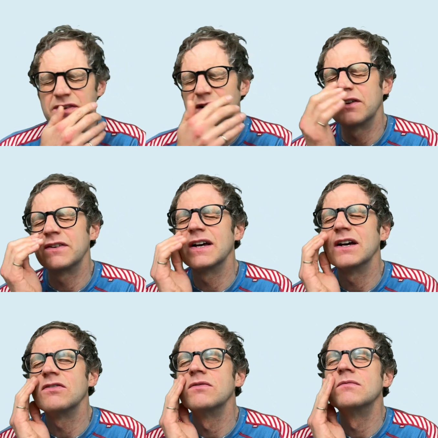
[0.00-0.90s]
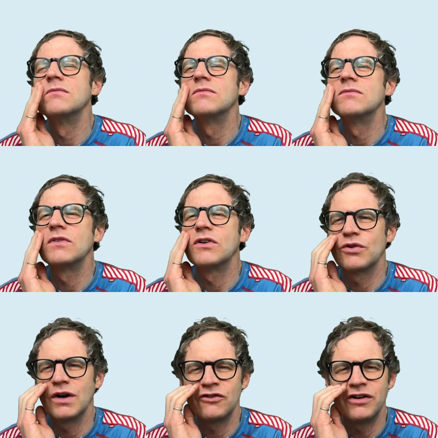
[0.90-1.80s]
did I used to have?
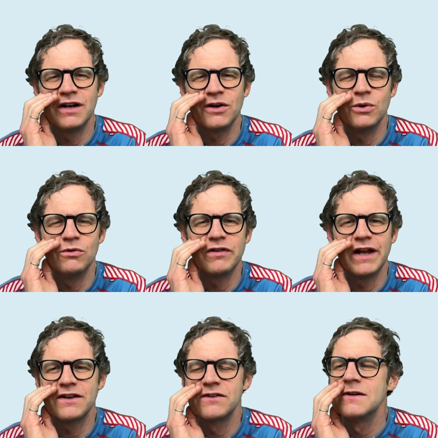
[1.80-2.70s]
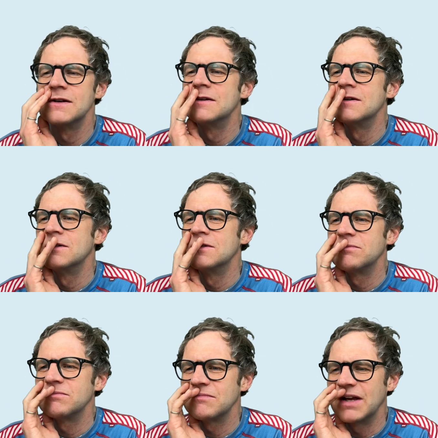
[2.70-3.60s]
Crunchy nut cornflakes.
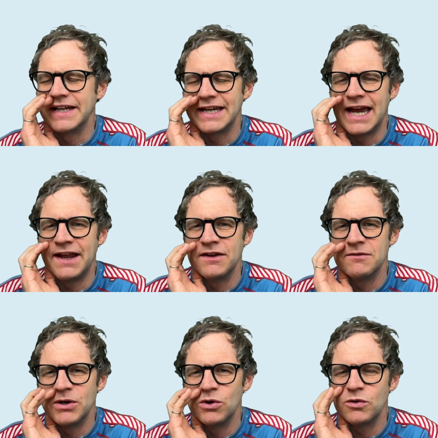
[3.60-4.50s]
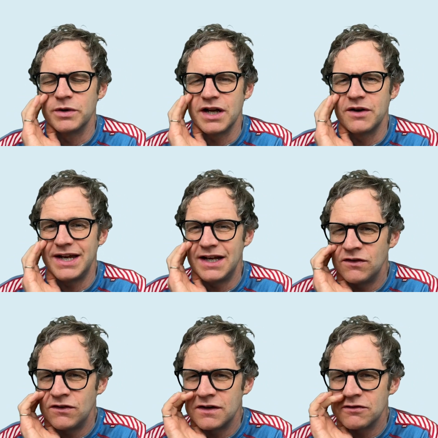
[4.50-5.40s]
And again, the milk would go
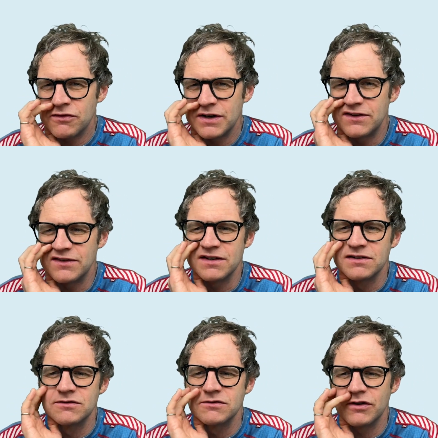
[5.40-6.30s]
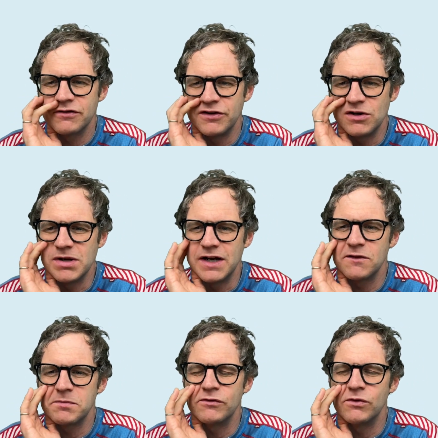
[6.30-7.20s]
into the freezer for a few minutes
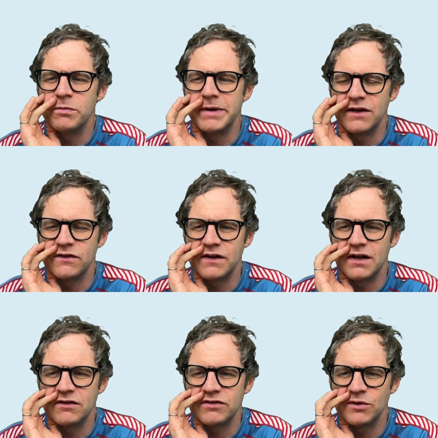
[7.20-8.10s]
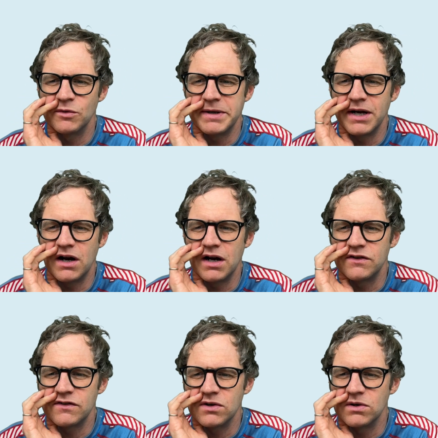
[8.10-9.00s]
before being served, and it would be
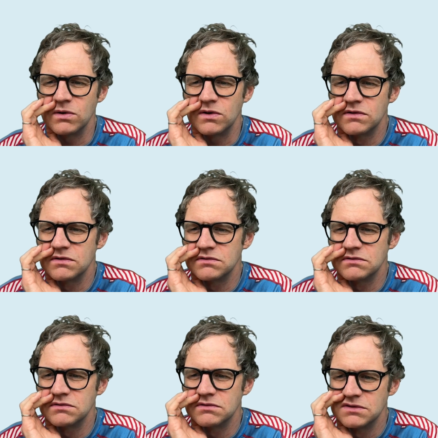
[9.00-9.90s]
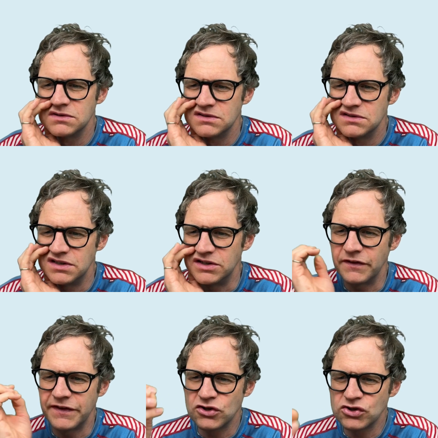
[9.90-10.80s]
ice cold. And you
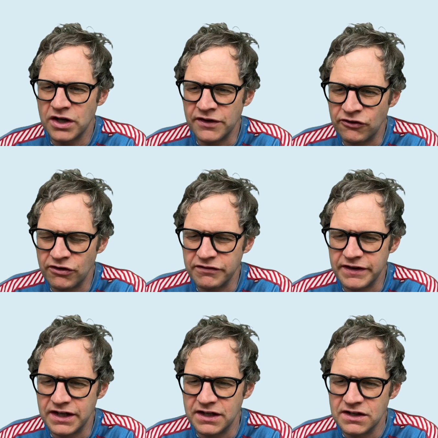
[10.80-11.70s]
got the crunch of the